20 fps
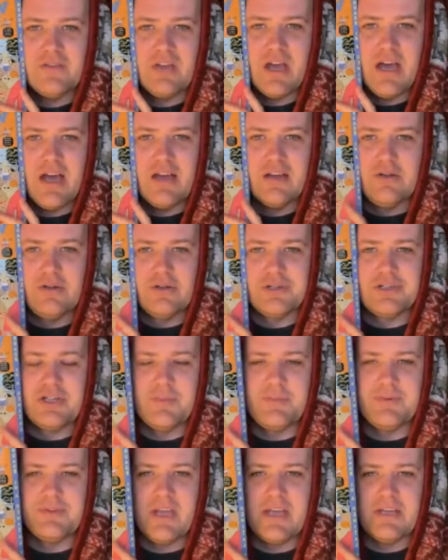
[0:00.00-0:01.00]
the hardcore
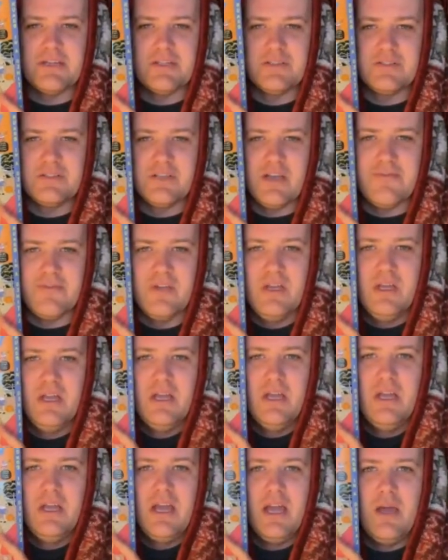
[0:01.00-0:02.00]
ship station stuff.
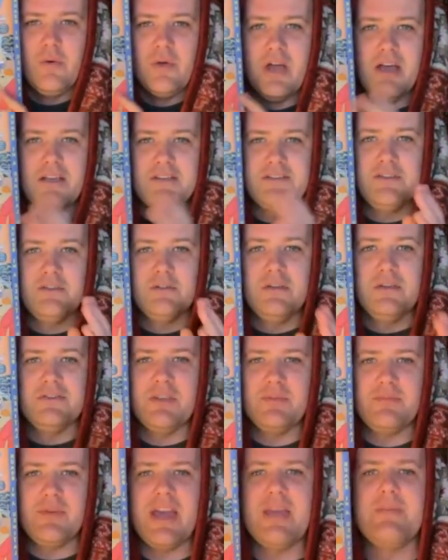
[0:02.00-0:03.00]
And we are still
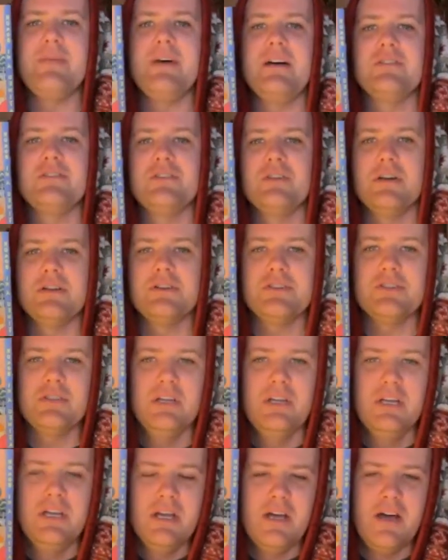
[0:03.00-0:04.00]
using PayPal, Josh.
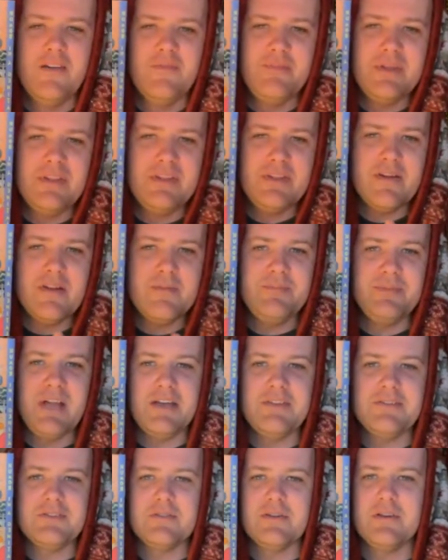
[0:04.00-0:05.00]
I've been very
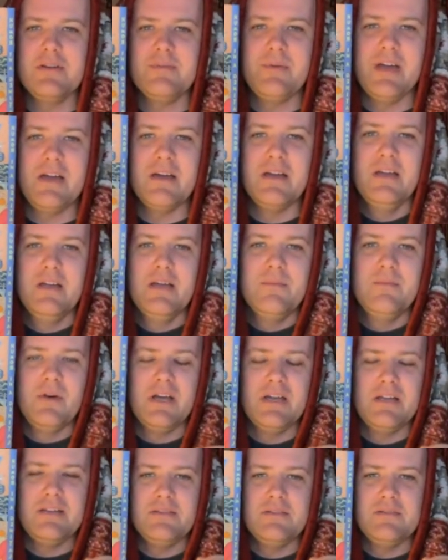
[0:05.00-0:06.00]
okay. about
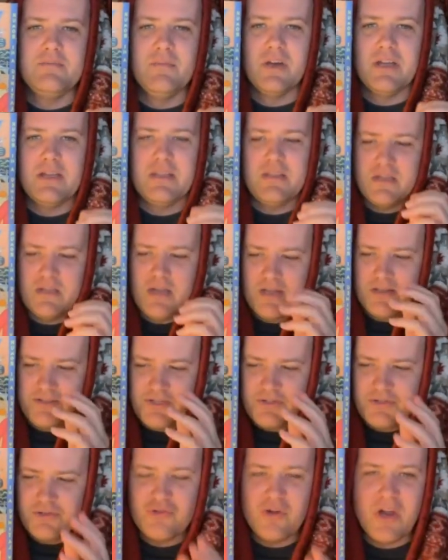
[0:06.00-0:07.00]
my my uh,
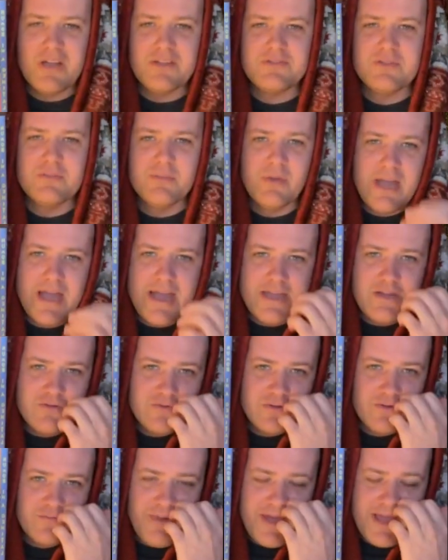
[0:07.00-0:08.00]
distrust and my
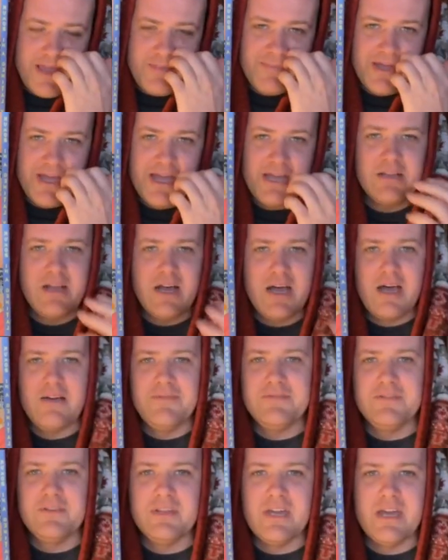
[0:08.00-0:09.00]
hatred of PayPal
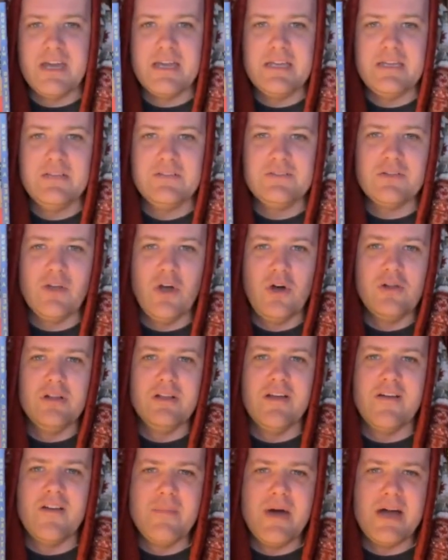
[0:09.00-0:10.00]
after they stole all
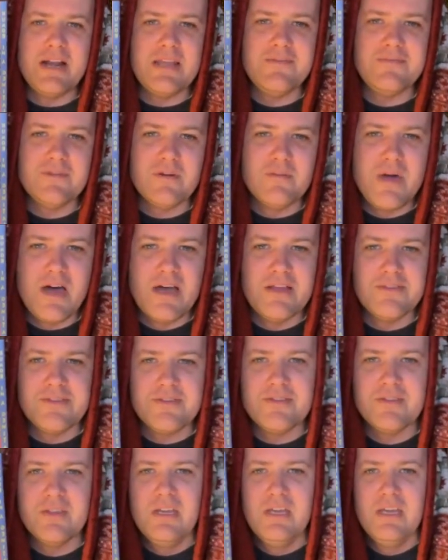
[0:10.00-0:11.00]
our money for a month,
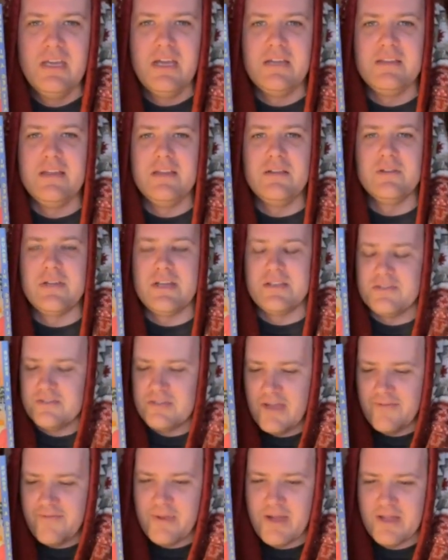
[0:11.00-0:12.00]
and then all that
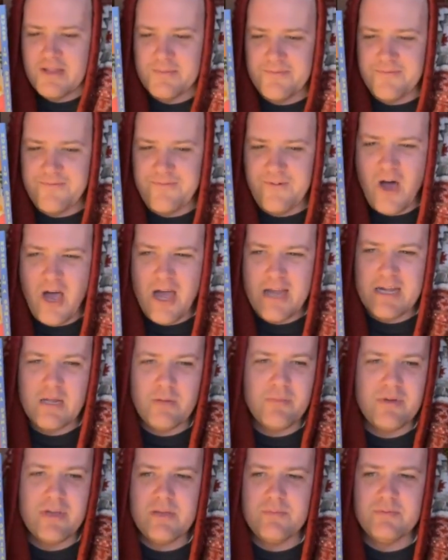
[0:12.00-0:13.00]
stuff about them
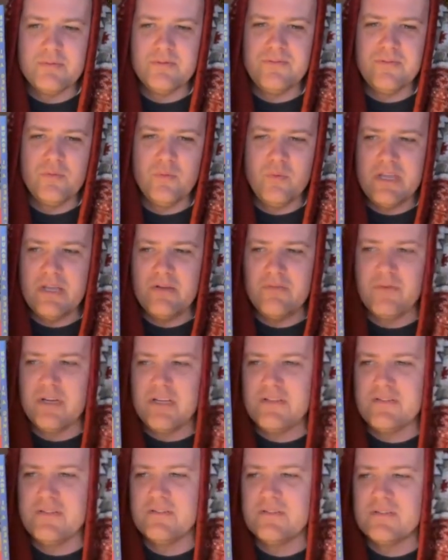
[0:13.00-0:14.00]
fining people for weird
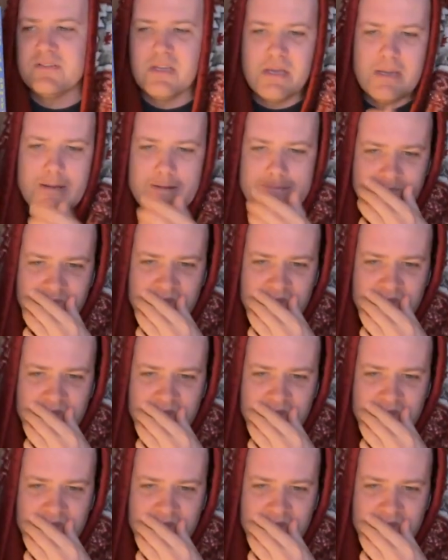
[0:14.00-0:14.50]
reasons. Uh,